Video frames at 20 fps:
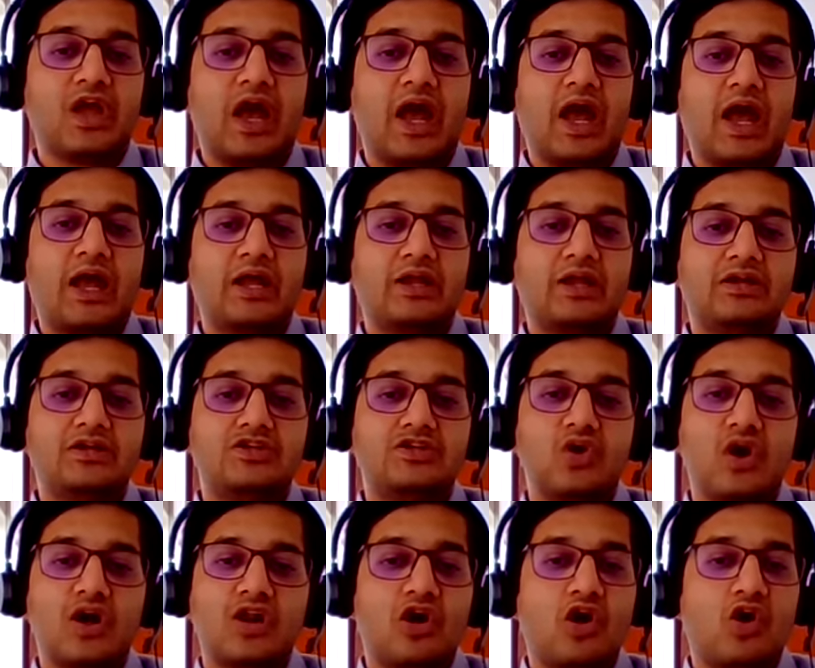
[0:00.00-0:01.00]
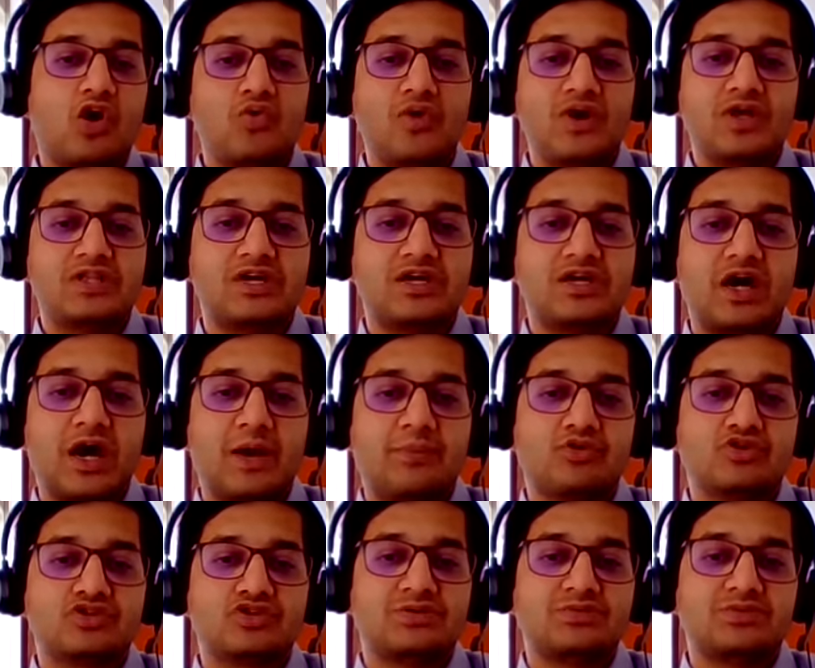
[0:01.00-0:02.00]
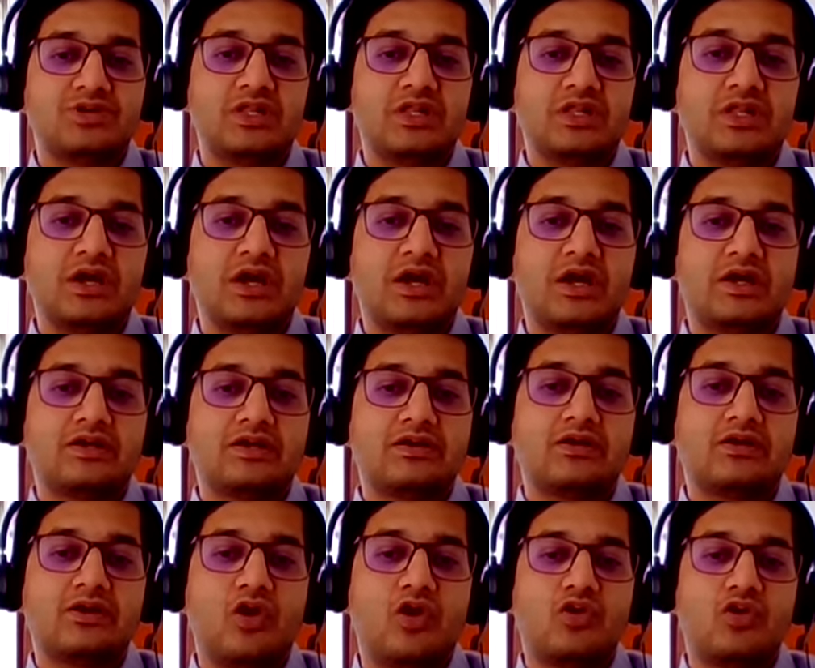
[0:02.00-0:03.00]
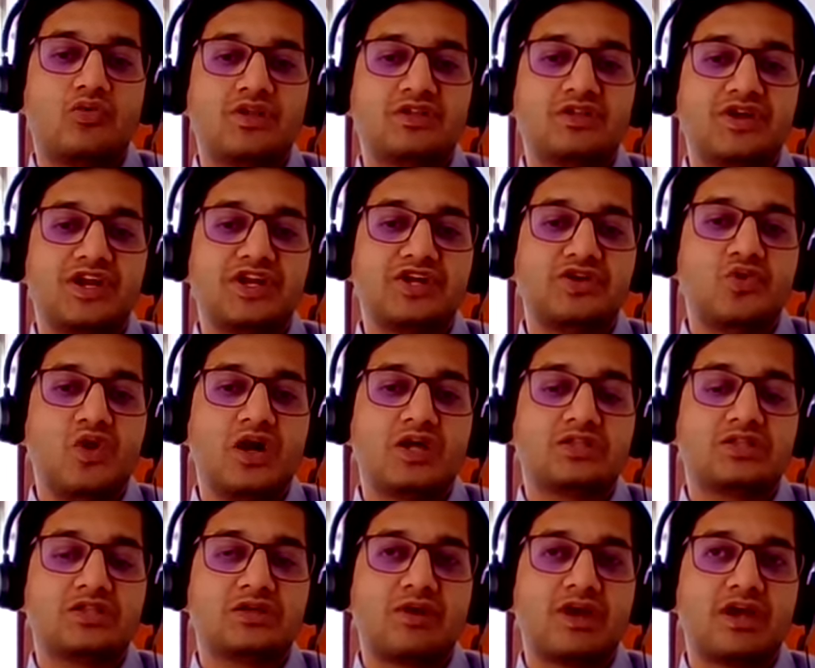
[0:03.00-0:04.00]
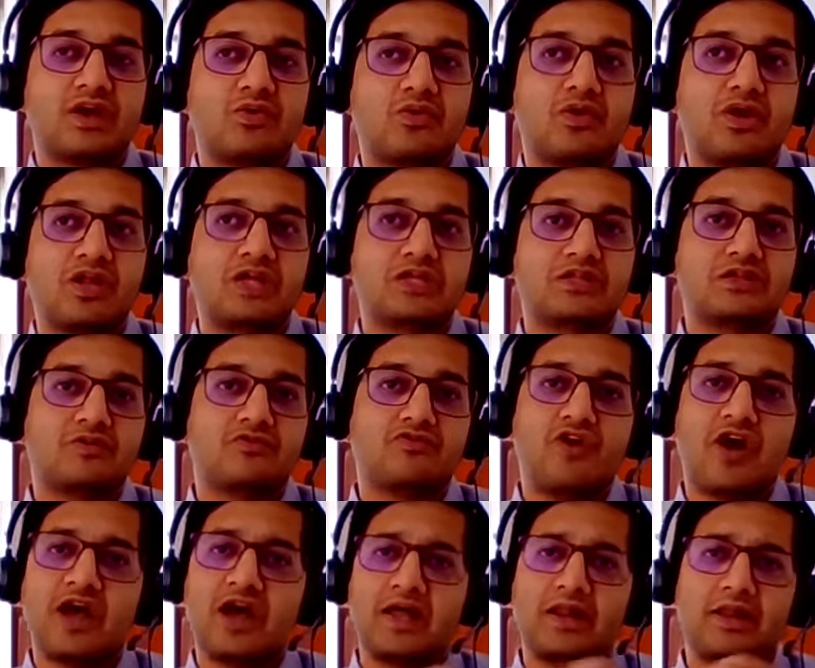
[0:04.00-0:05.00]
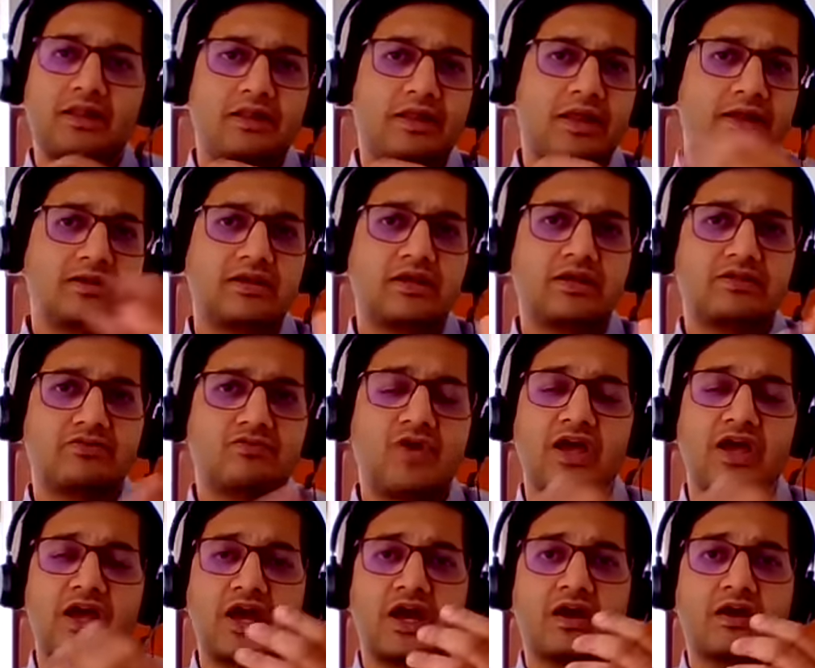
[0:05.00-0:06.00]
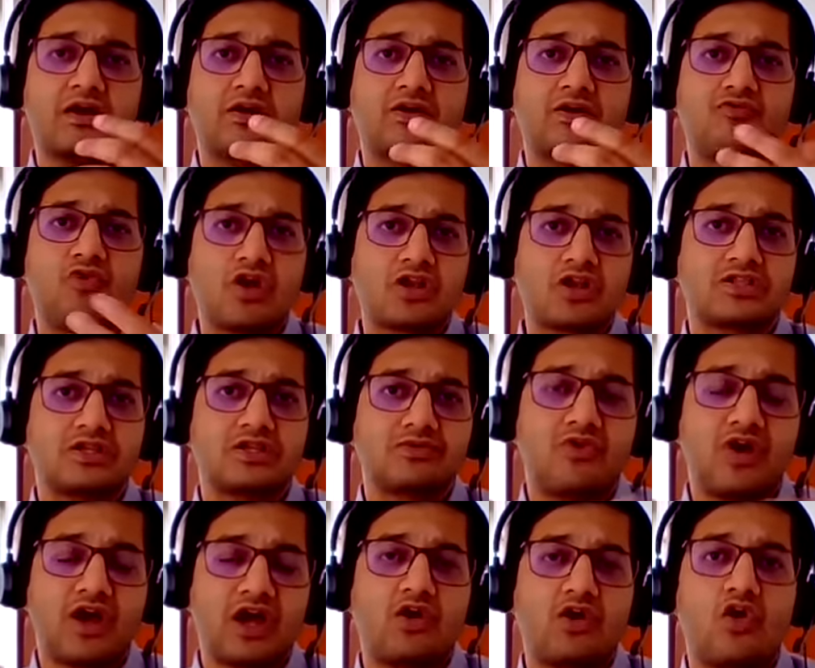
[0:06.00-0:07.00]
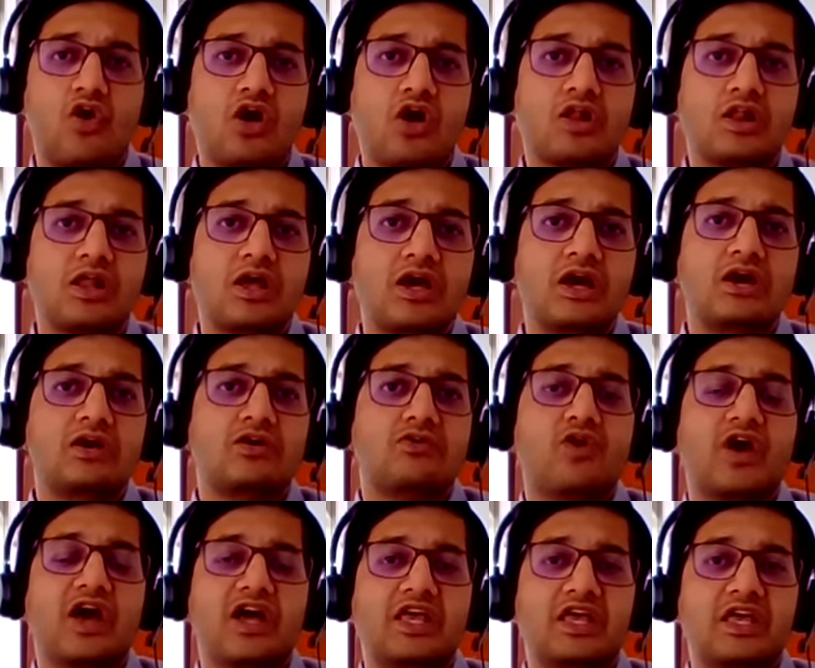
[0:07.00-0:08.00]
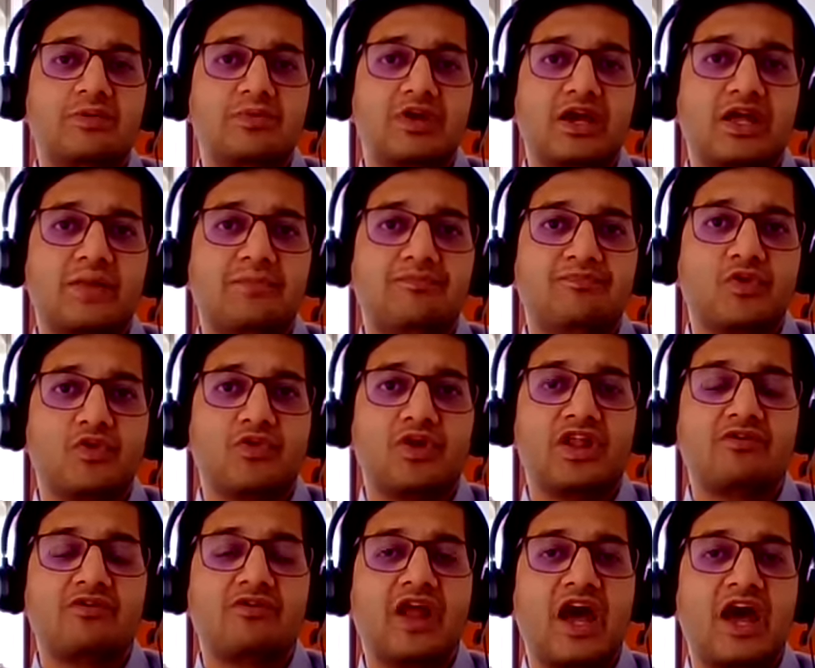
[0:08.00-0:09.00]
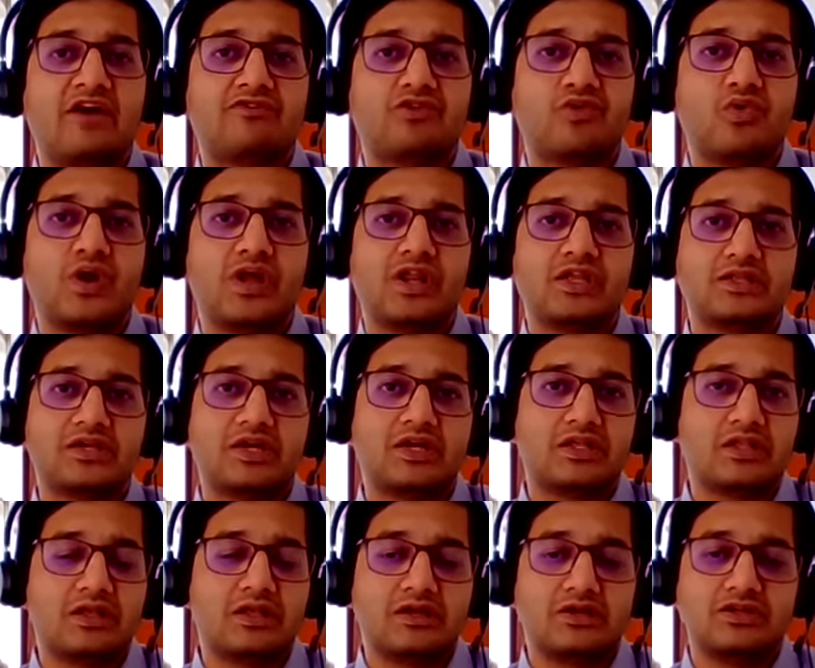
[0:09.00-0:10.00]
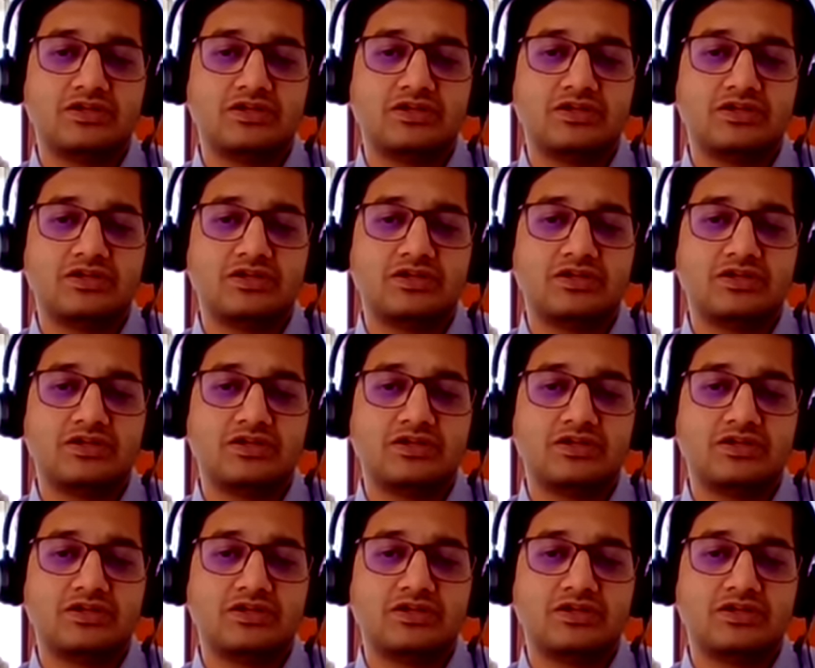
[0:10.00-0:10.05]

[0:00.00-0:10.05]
And you are always approachable and always ready to answer my queries via LinkedIn, via WhatsApp, via call, via email. Whenever I have queries, then